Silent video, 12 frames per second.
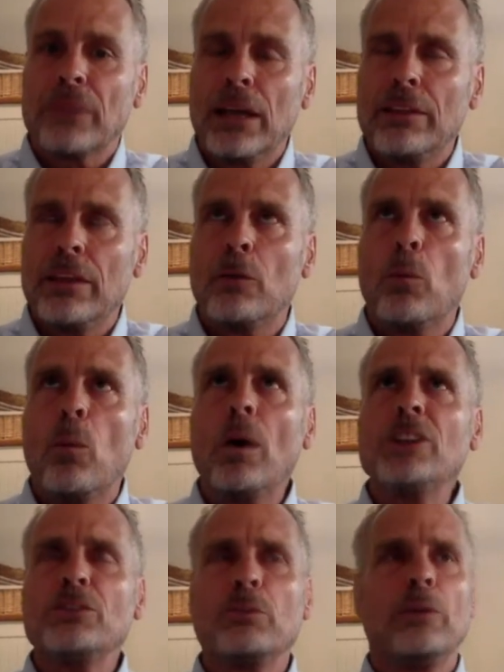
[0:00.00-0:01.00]
And then
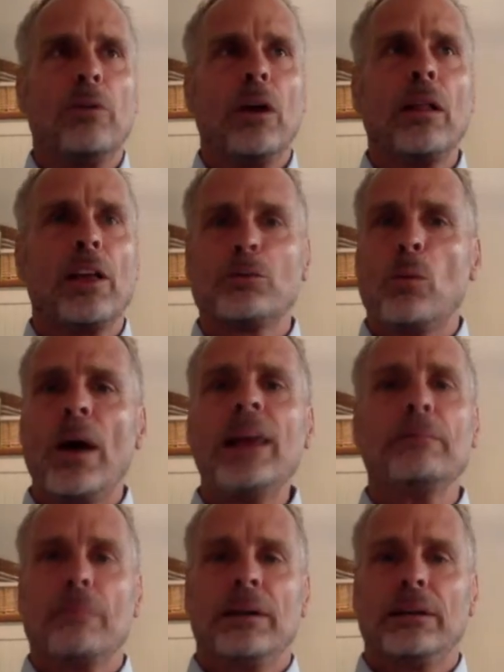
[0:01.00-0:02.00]
once we realize, wait
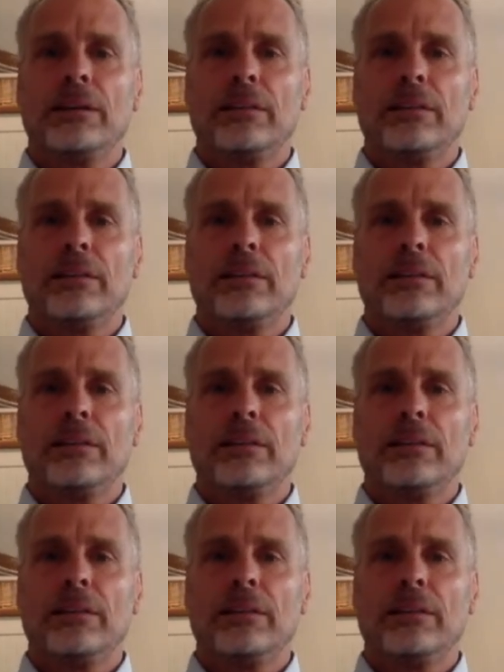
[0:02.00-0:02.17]
a minute,